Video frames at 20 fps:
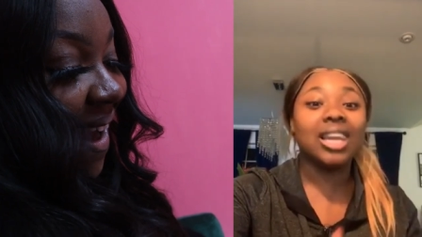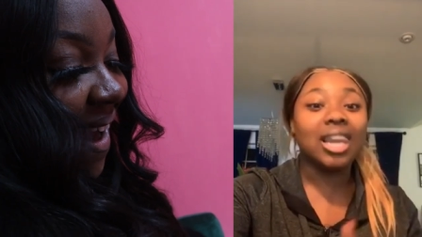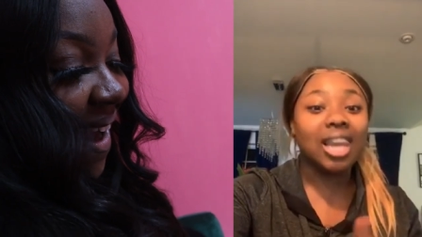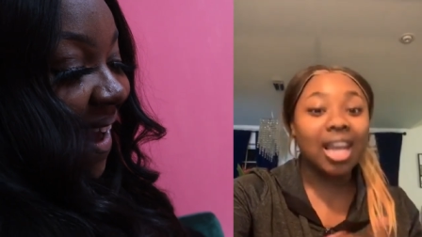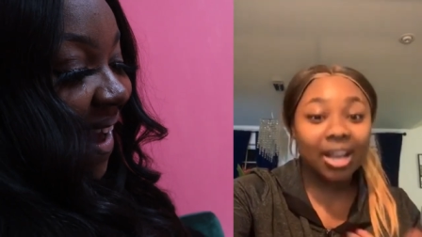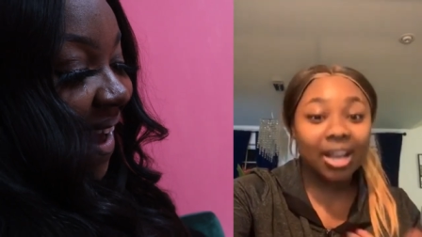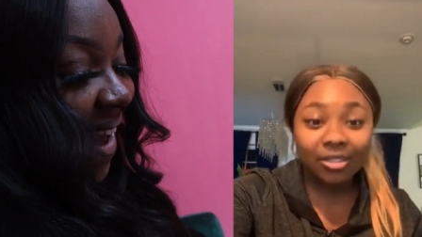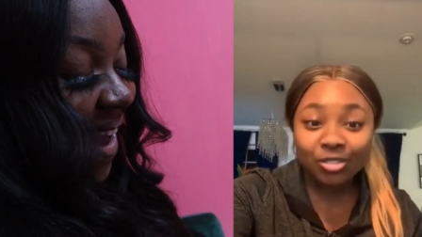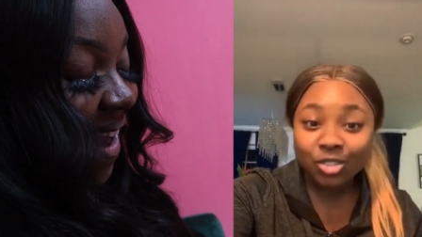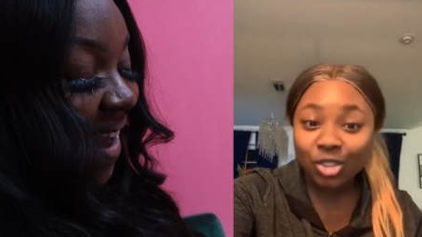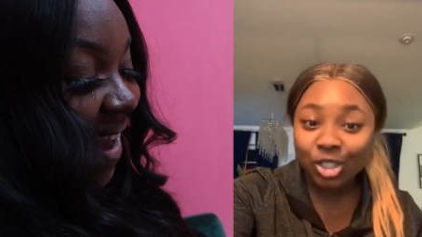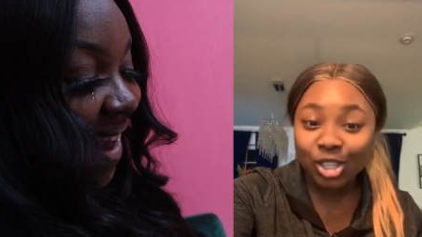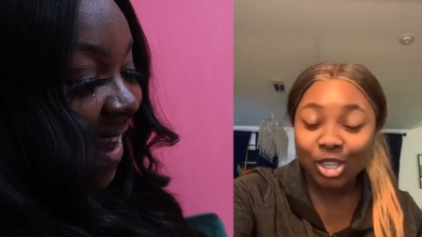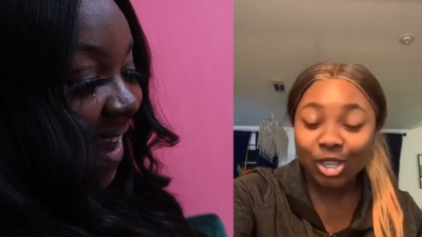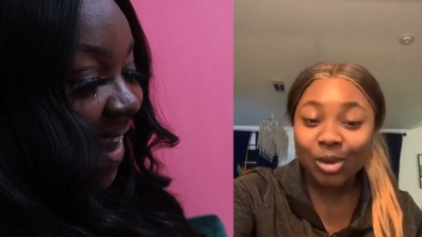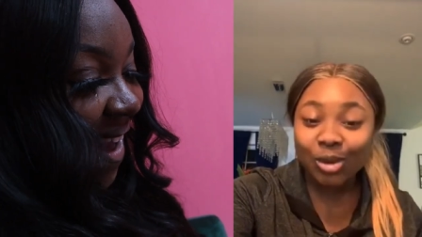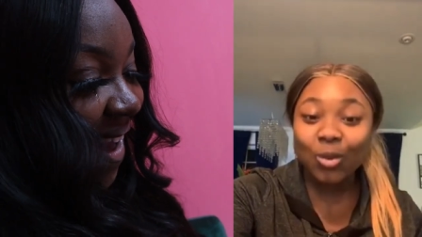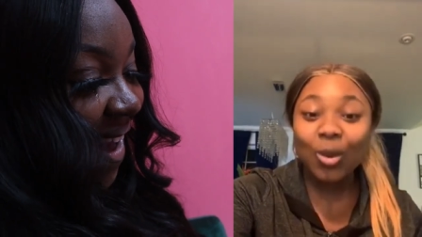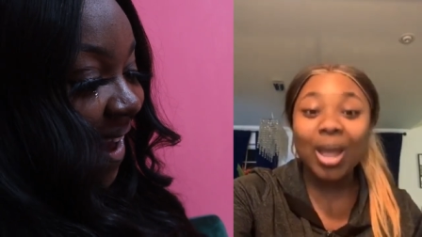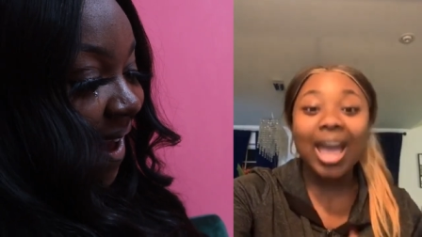loves
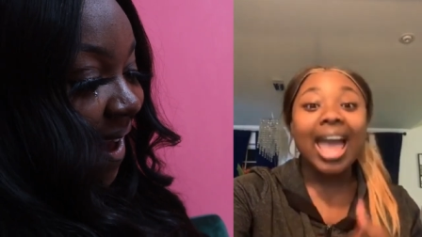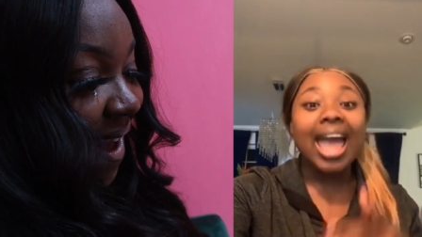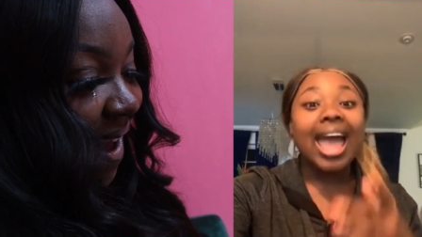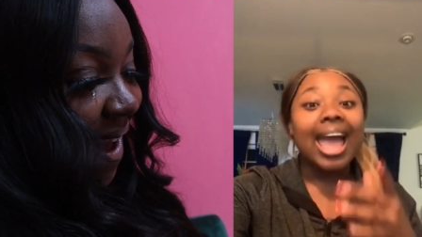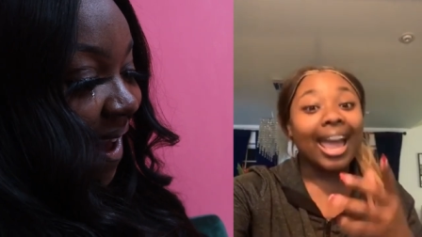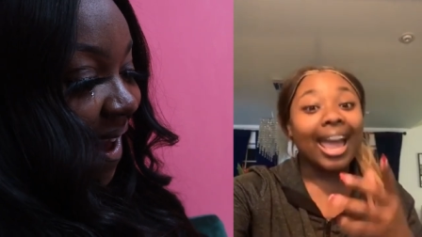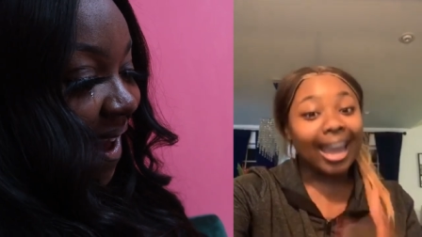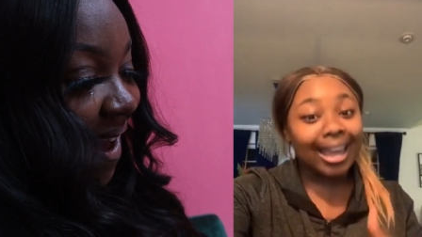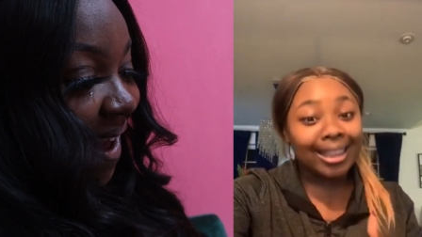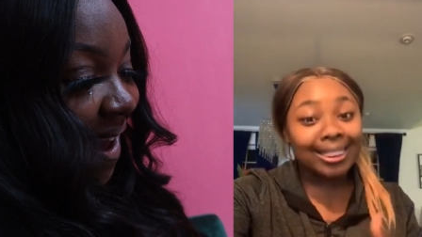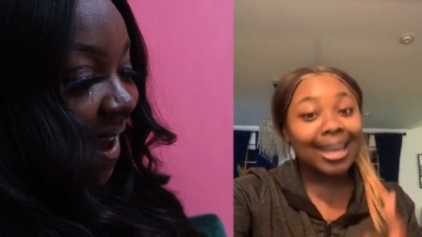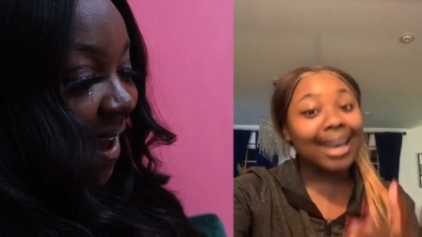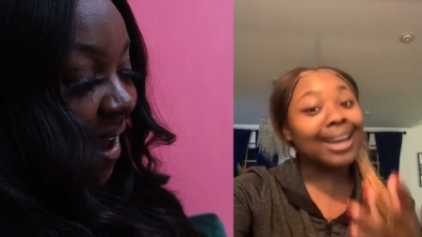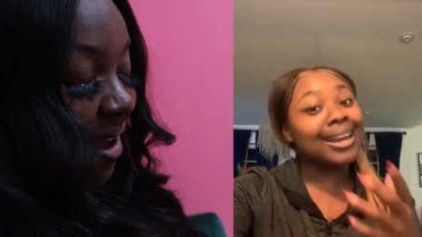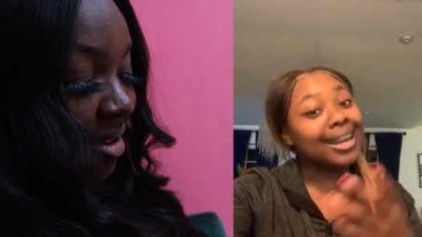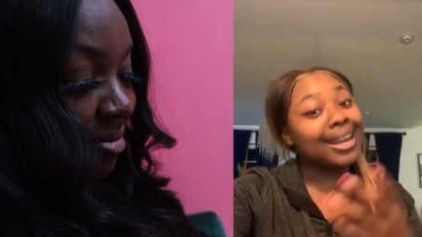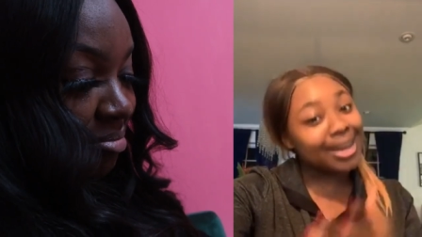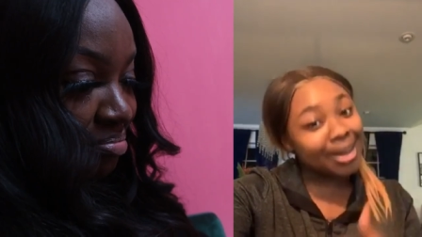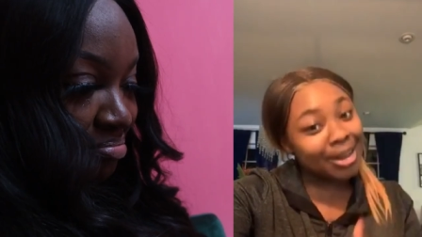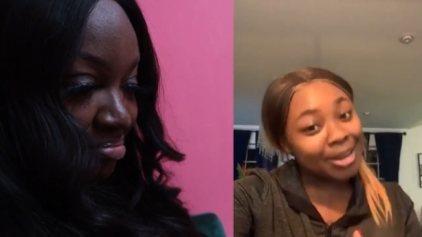you and that
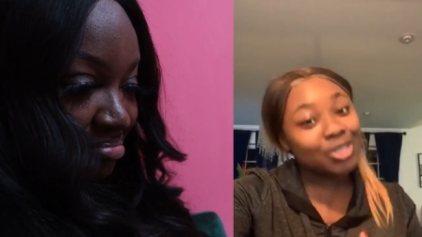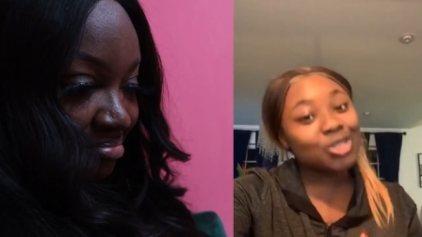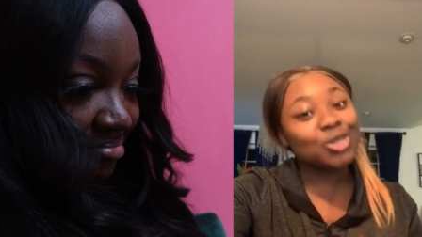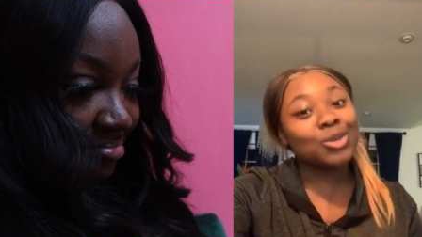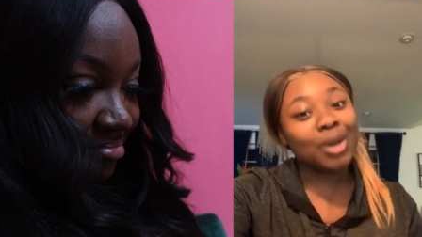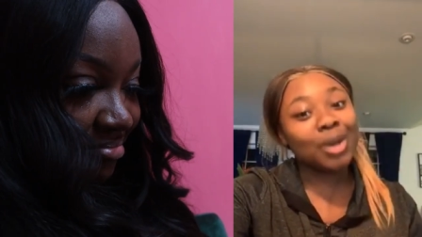he needs you